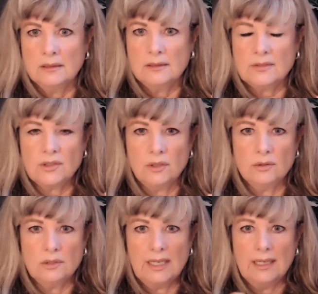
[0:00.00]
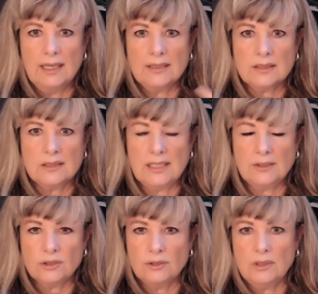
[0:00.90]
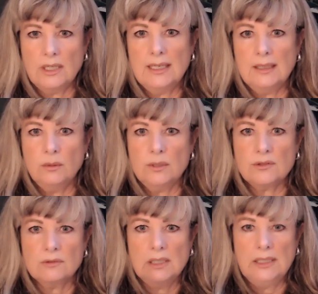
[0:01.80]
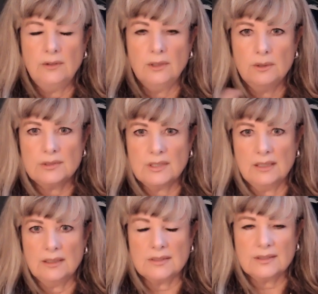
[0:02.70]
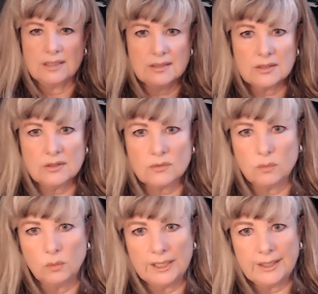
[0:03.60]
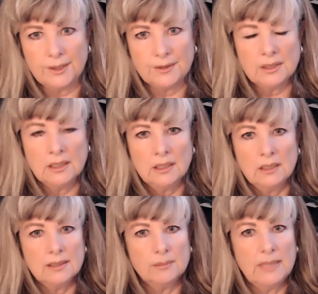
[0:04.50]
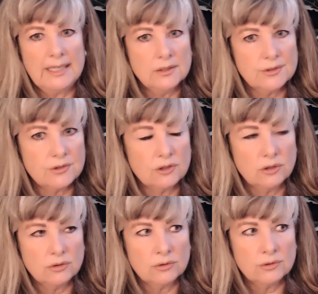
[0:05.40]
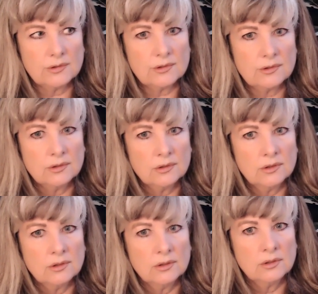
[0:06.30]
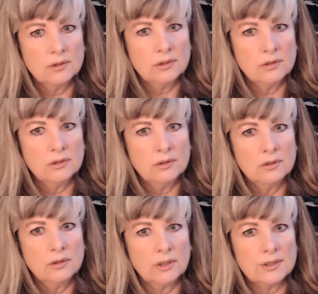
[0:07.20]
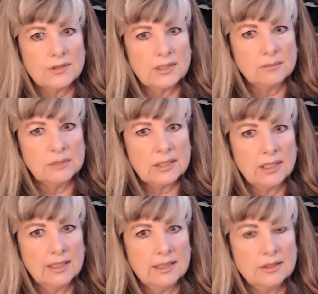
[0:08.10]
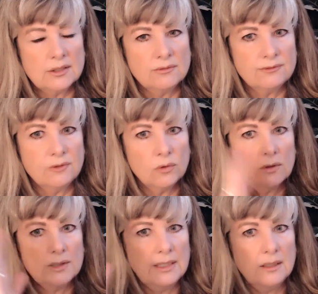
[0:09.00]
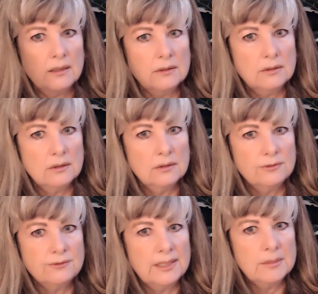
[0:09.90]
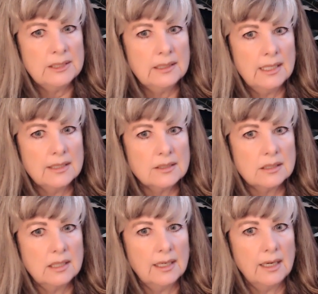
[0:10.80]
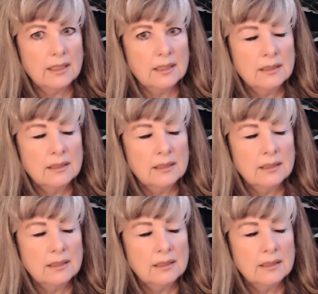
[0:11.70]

So as a teacher, I was really noticing this. This is weird. The male students are stigmatized for their feminine aesthetic,